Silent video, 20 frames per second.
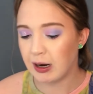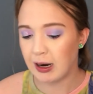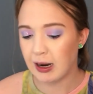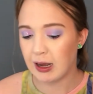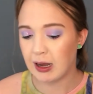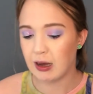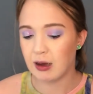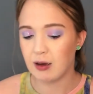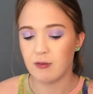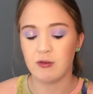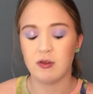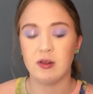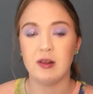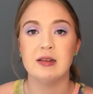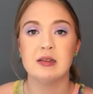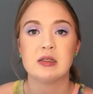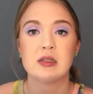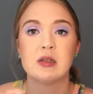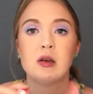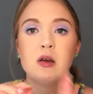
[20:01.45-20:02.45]
have
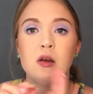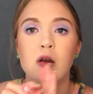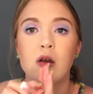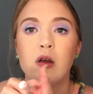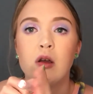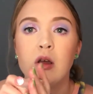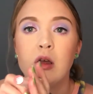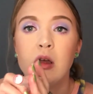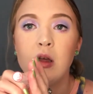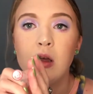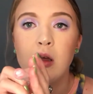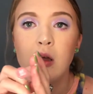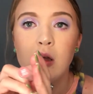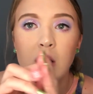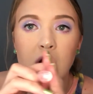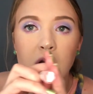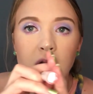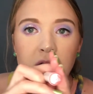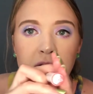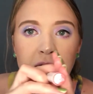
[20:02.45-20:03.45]
this
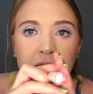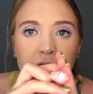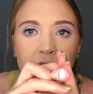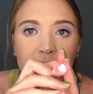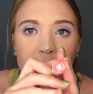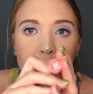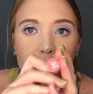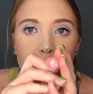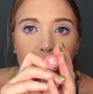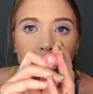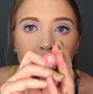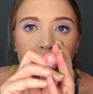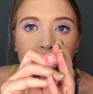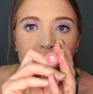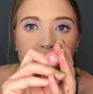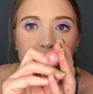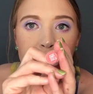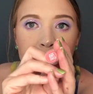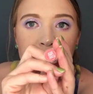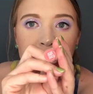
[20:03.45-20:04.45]
kind of
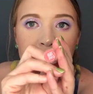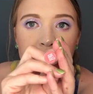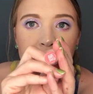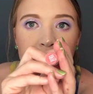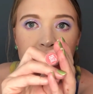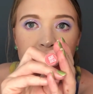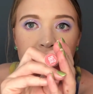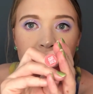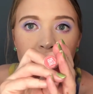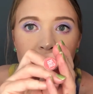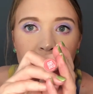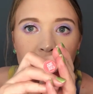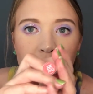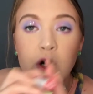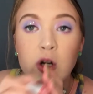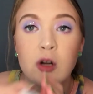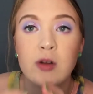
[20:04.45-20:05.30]
mauvey pink color.